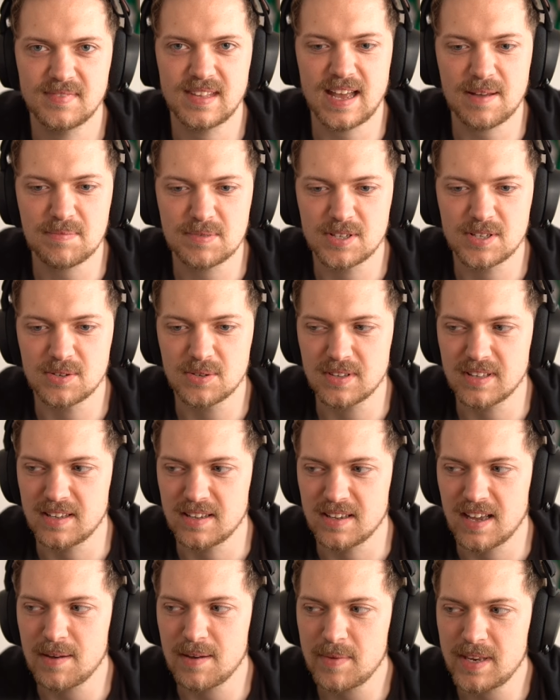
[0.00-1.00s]

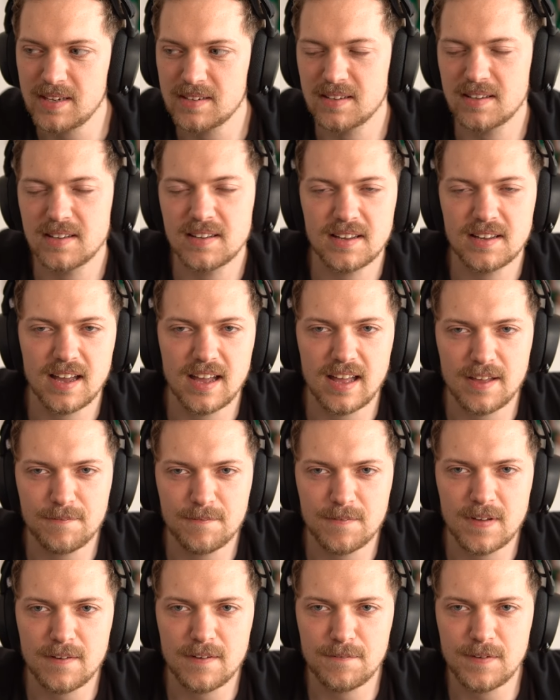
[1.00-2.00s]
Absolutely. And I mean, I
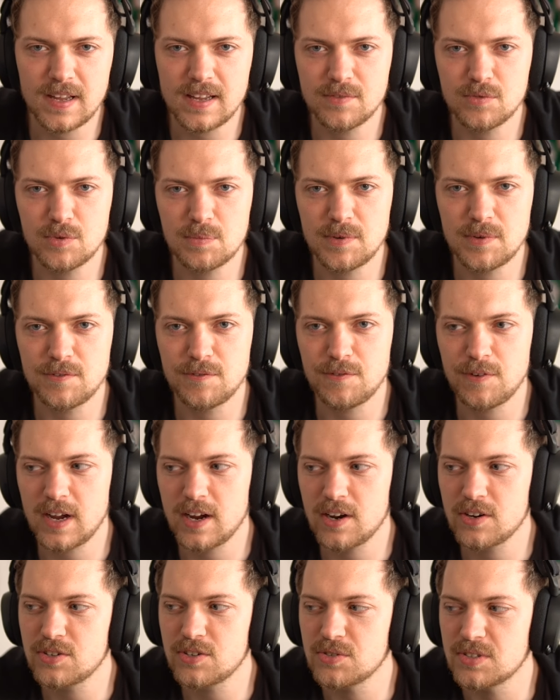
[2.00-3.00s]
think it would be
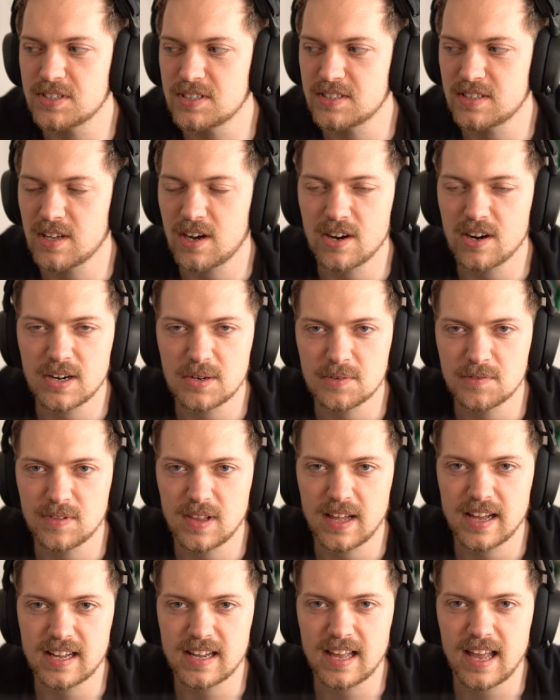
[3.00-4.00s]
fair to start with
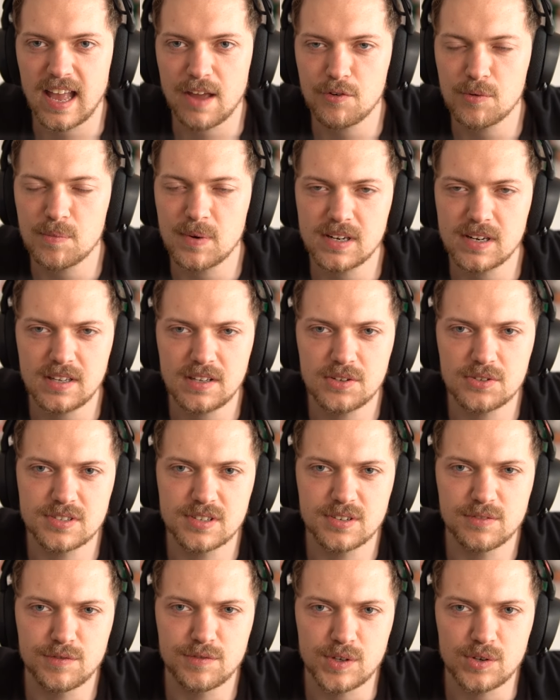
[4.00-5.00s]
like everybody
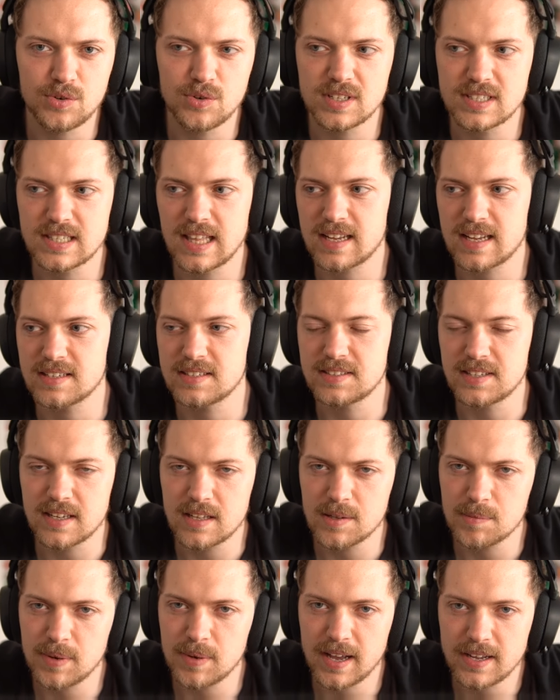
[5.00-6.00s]
using Vue as like a
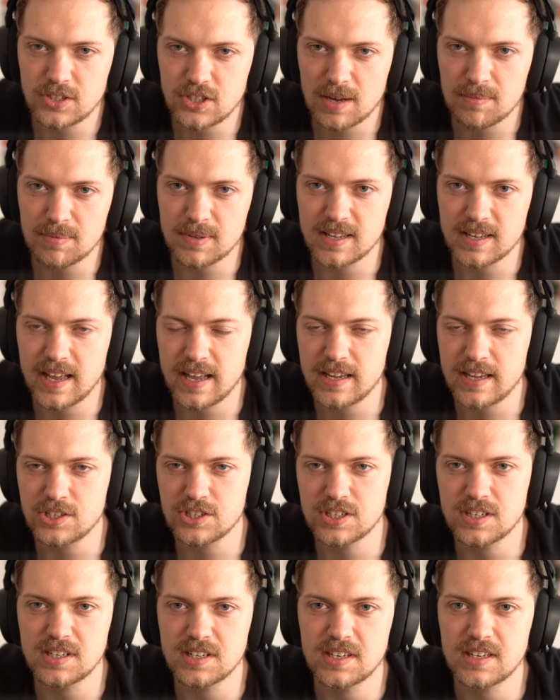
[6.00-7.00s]
single page
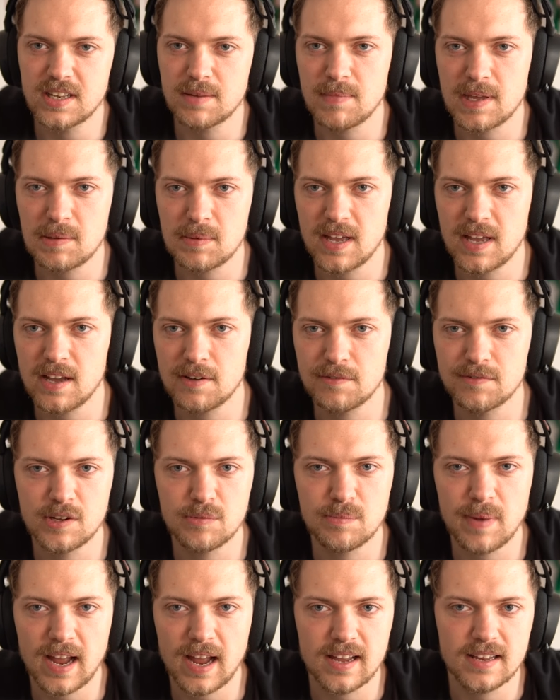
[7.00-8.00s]
application and maybe have their
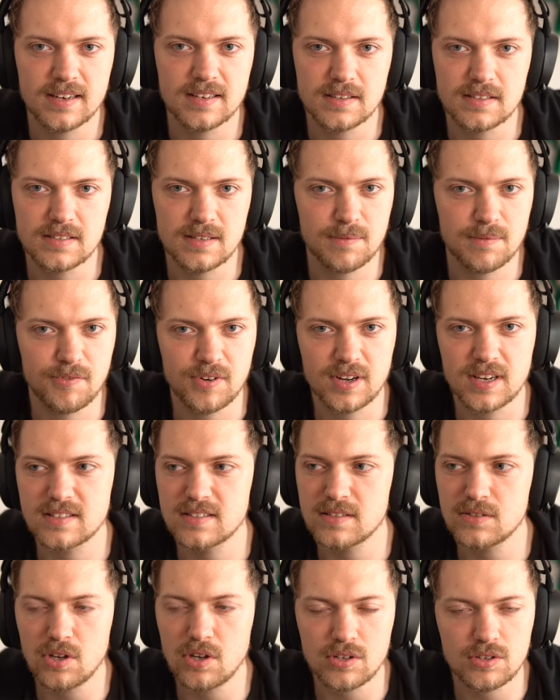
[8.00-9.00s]
backend in something that's
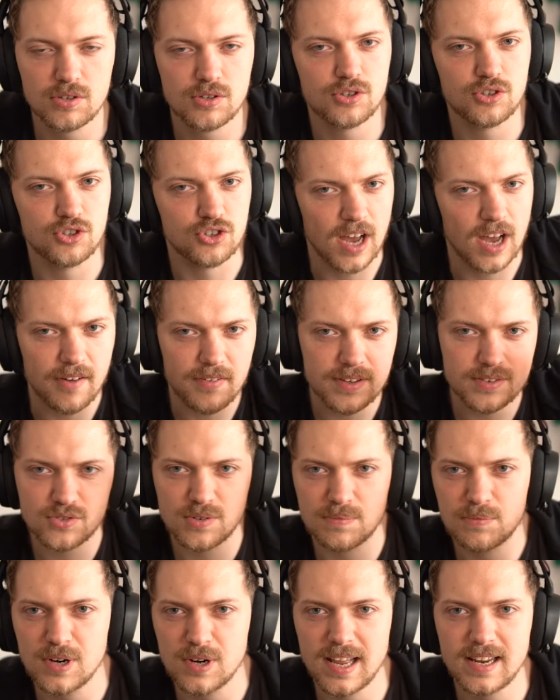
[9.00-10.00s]
not
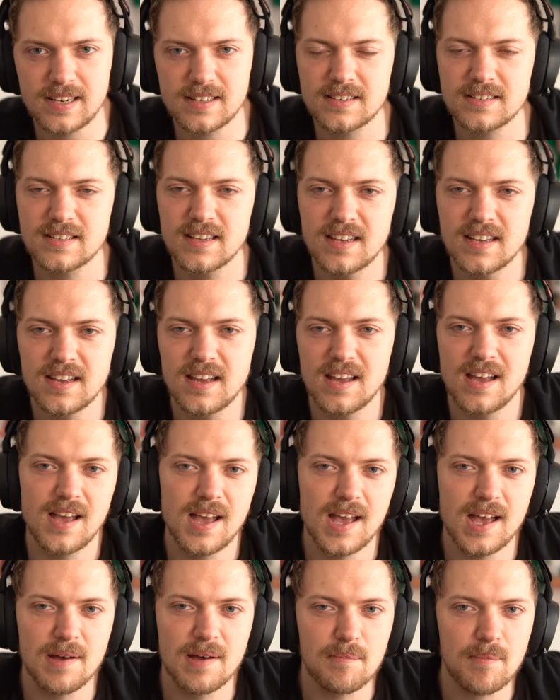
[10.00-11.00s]
JavaScript related
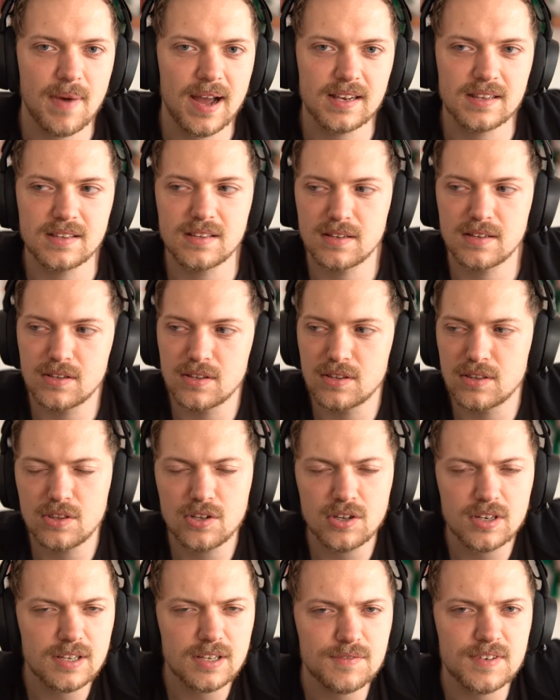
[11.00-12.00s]
might
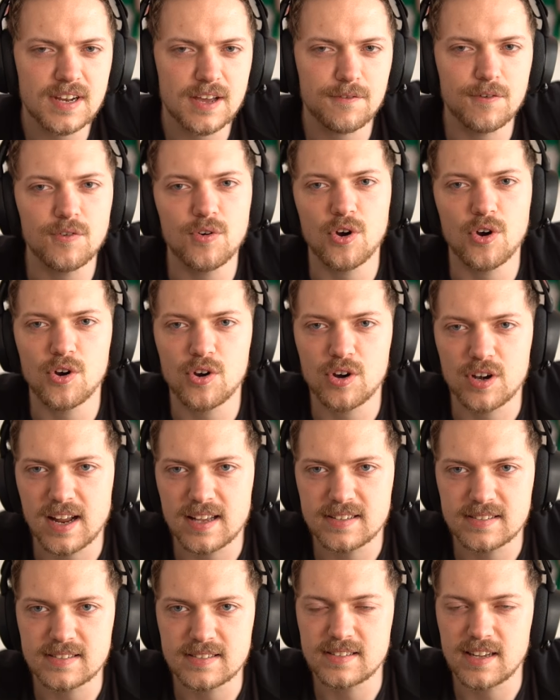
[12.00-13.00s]
not have heard
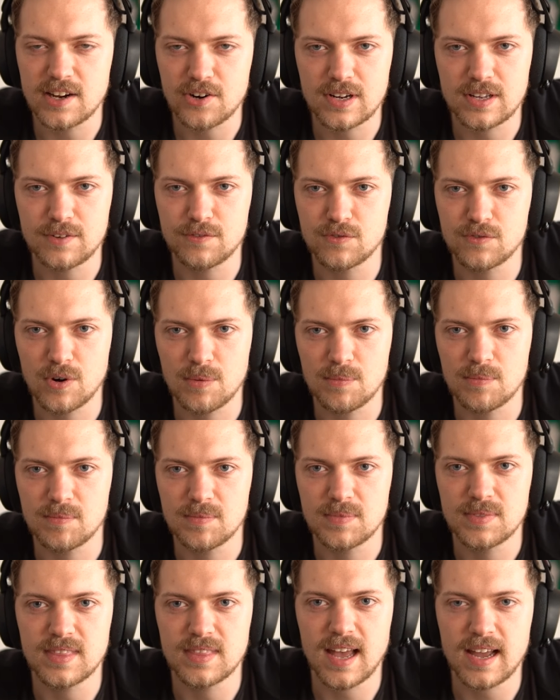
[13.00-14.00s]
necessarily from
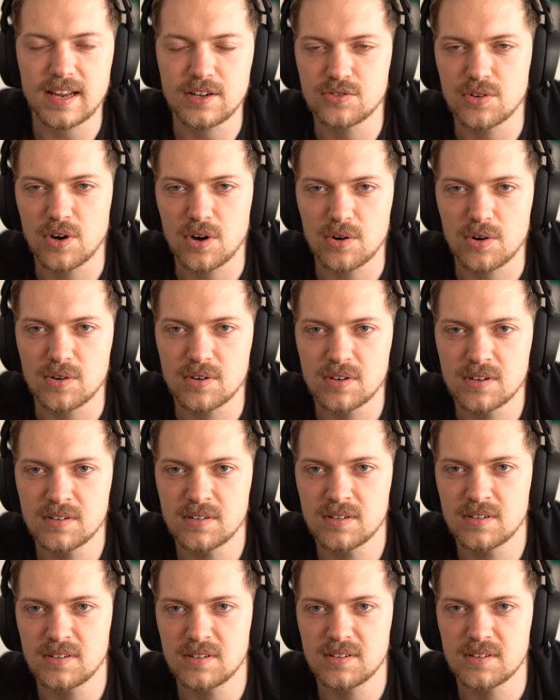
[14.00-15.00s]
Nitro,
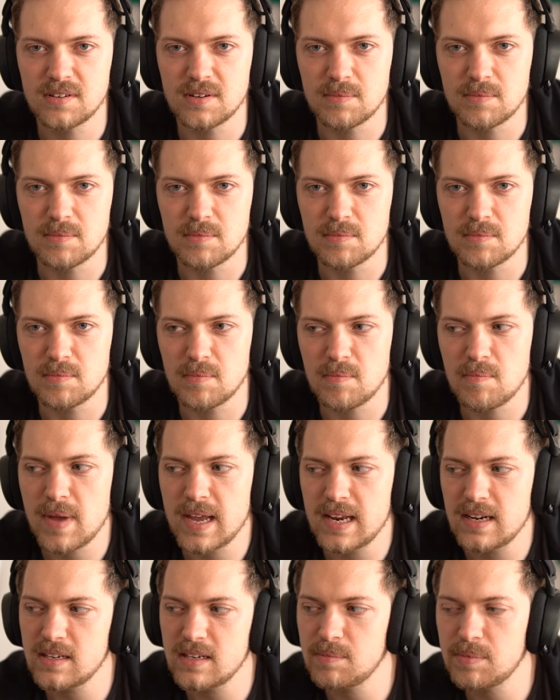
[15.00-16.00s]

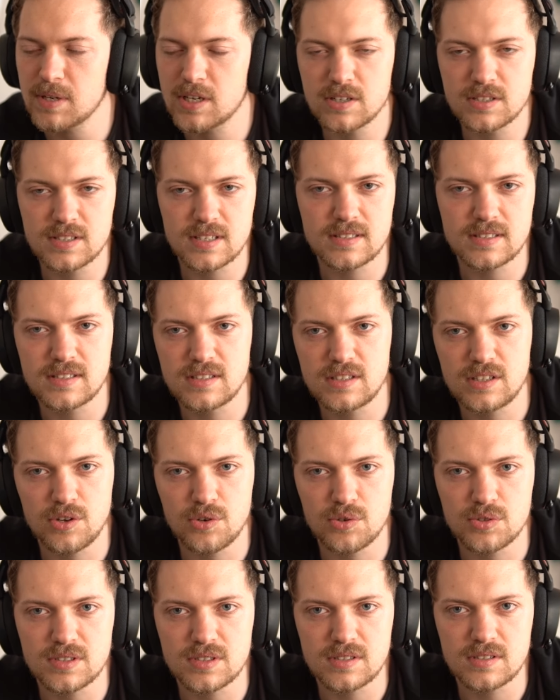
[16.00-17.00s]
mainly because it's
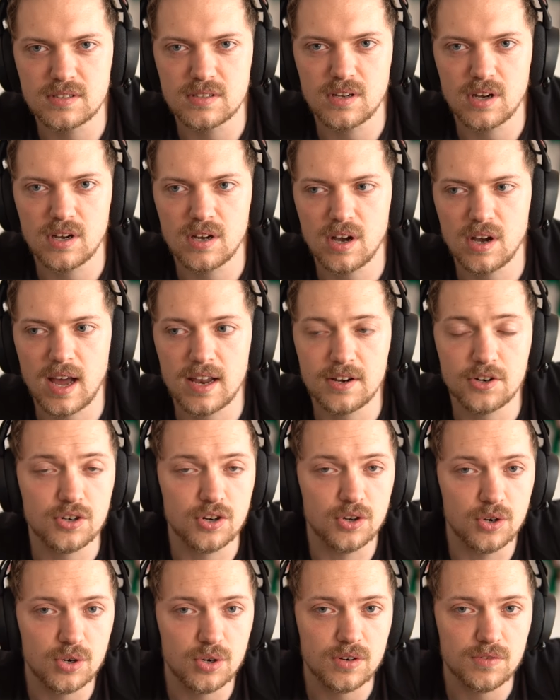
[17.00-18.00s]
used under the
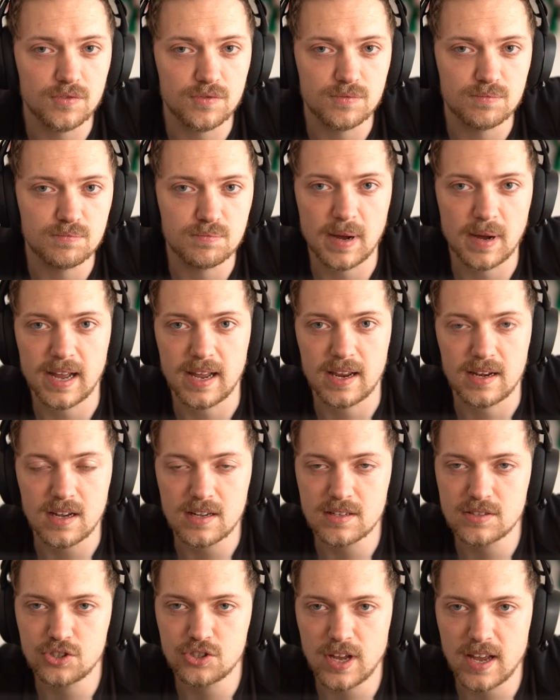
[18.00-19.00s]
hood by
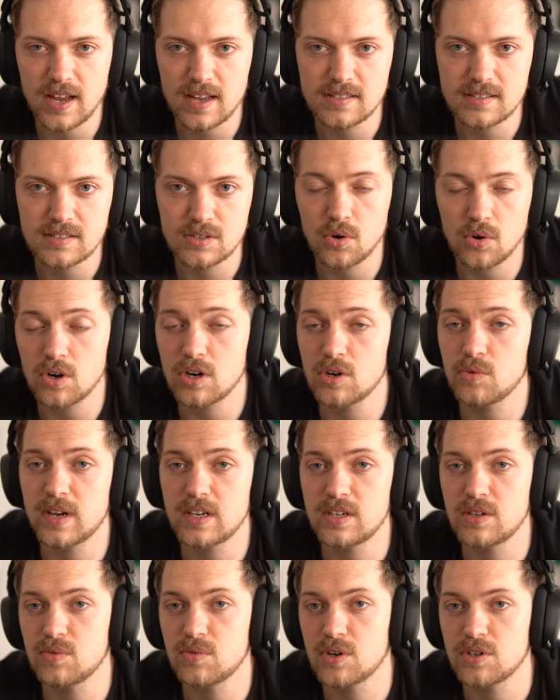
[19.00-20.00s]
Nuxt.js, or
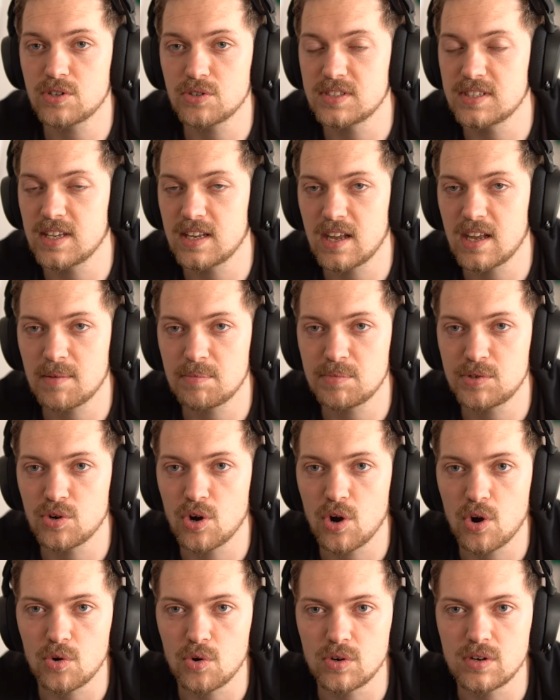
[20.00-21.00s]
when you want to set up your
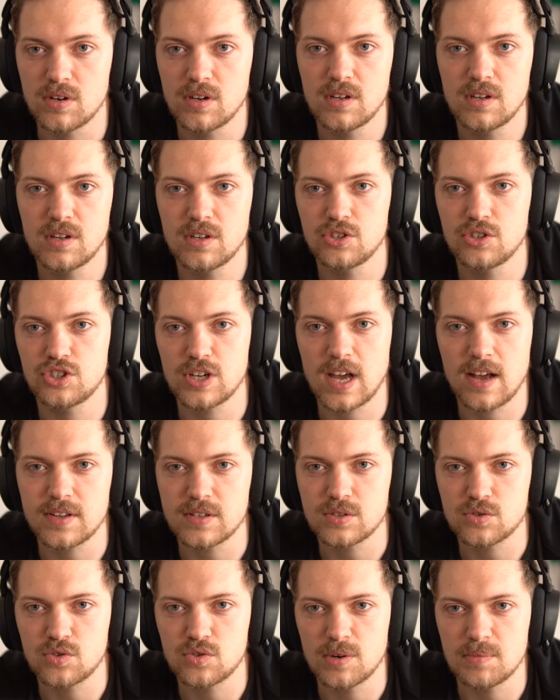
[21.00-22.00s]
own
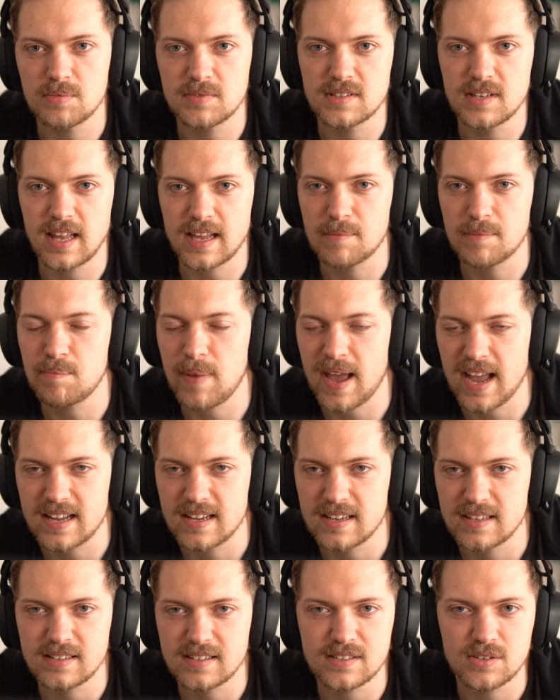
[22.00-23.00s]
JavaScript like
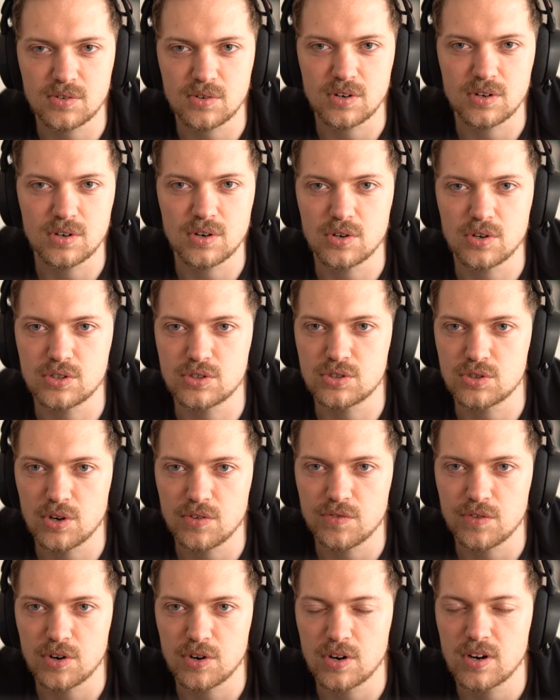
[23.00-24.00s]
backend or
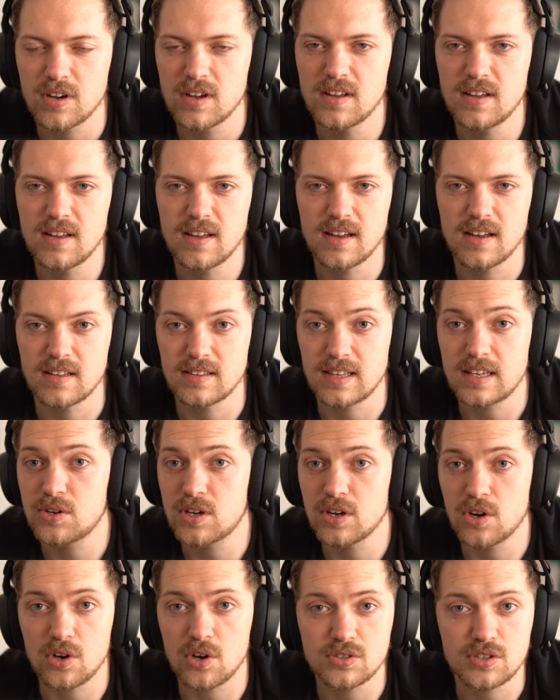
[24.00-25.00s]
server, then you
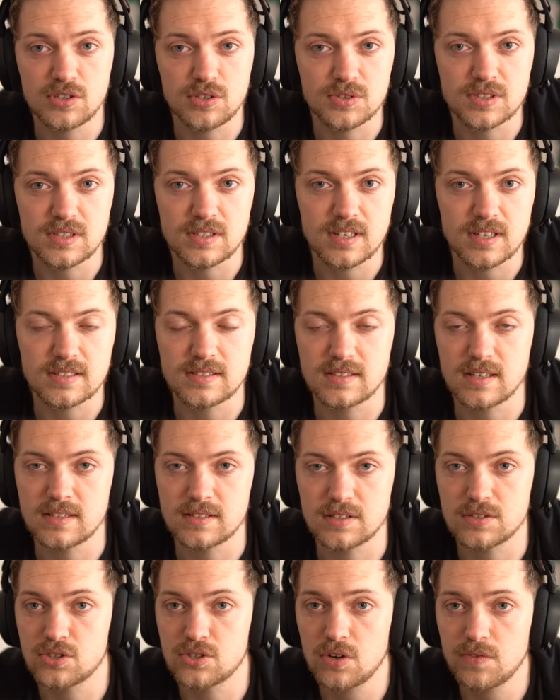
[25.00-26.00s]
can also use it
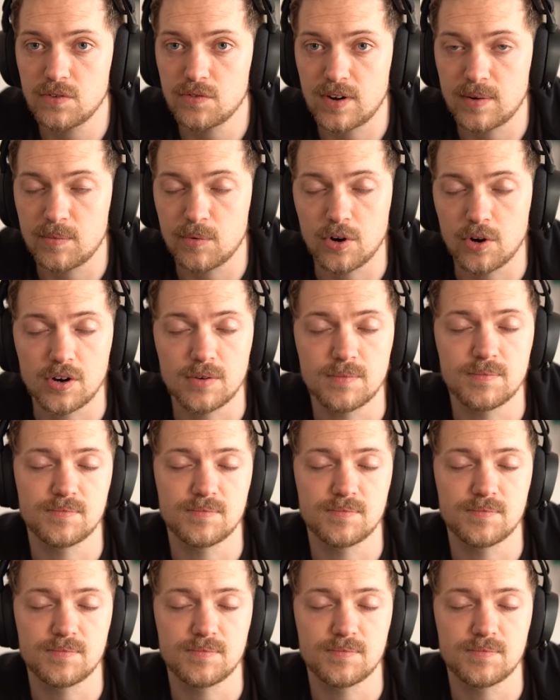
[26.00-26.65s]
as a server framework.